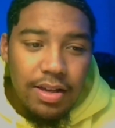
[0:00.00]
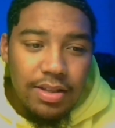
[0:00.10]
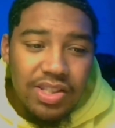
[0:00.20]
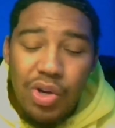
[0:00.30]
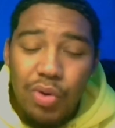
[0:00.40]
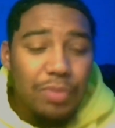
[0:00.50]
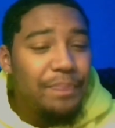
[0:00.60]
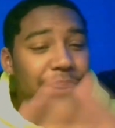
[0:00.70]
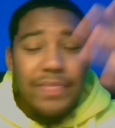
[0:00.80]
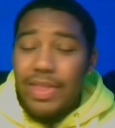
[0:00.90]
So
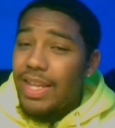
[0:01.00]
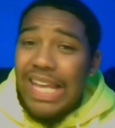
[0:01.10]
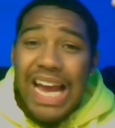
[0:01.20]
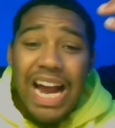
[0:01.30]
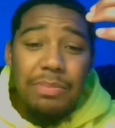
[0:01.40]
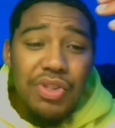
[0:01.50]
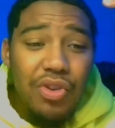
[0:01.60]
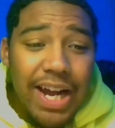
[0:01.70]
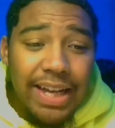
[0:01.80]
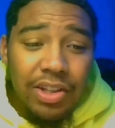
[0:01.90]
I'm just
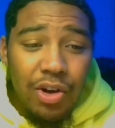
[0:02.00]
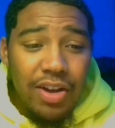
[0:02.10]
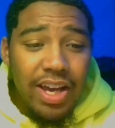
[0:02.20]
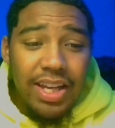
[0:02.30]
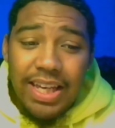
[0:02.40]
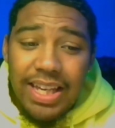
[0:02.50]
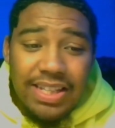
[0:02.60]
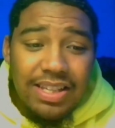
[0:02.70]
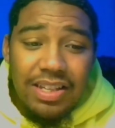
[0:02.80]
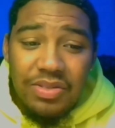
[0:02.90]
gonna have to go ahead and get
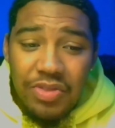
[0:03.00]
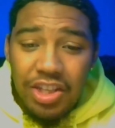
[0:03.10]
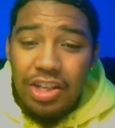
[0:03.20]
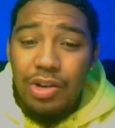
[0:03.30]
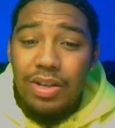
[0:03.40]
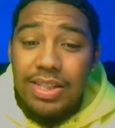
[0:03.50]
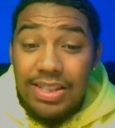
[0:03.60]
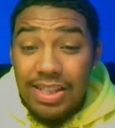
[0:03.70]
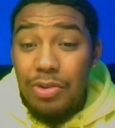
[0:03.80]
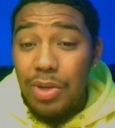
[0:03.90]
into this video and
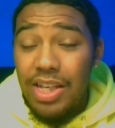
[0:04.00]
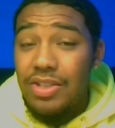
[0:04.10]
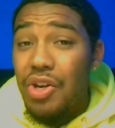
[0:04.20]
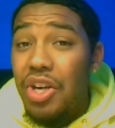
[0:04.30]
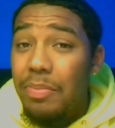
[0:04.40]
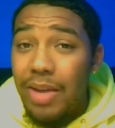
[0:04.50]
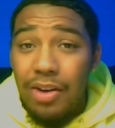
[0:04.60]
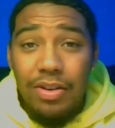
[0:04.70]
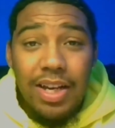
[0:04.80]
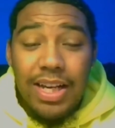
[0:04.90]
see what he's talking
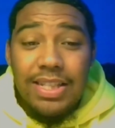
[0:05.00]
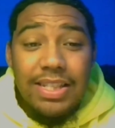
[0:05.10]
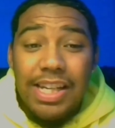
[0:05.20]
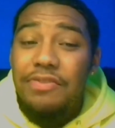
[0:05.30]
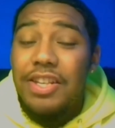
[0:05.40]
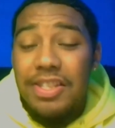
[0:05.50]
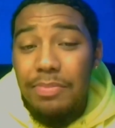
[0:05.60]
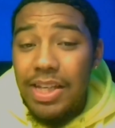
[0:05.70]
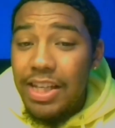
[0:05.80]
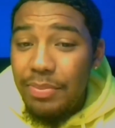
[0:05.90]
about to see if there's a
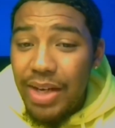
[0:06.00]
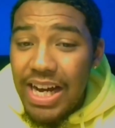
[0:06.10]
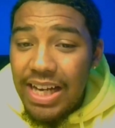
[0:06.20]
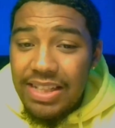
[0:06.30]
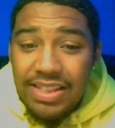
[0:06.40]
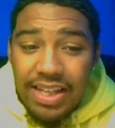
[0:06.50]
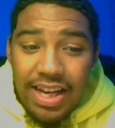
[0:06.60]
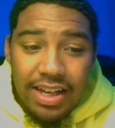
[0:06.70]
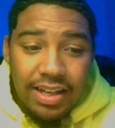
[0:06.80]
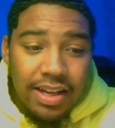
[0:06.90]
meaning behind this or
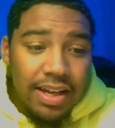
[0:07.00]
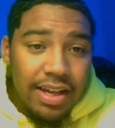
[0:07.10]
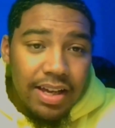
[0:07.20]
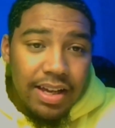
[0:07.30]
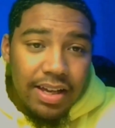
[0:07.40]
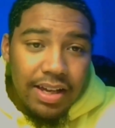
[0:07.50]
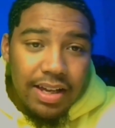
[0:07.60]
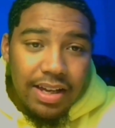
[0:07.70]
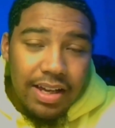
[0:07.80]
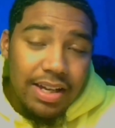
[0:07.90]
not.
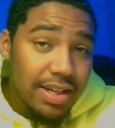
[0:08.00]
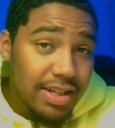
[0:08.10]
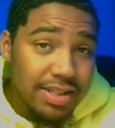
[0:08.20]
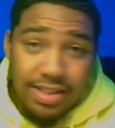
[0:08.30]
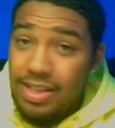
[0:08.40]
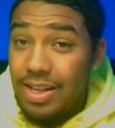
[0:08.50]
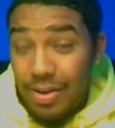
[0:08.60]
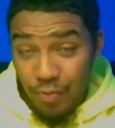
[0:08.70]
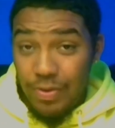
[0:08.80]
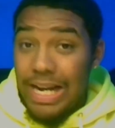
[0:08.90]
Cause
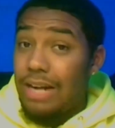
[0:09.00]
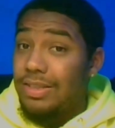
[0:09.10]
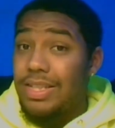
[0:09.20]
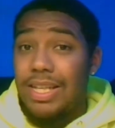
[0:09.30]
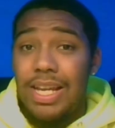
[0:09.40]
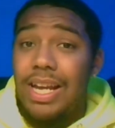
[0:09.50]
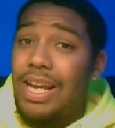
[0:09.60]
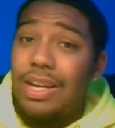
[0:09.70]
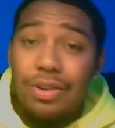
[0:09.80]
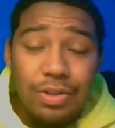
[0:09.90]
when I was looking at it, I
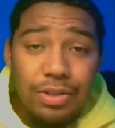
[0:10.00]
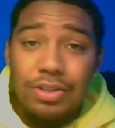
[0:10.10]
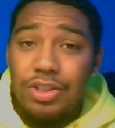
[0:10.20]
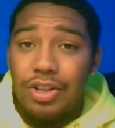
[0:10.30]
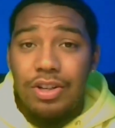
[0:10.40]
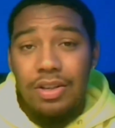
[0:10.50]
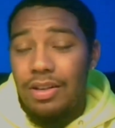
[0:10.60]
ain't gonna hold y'all.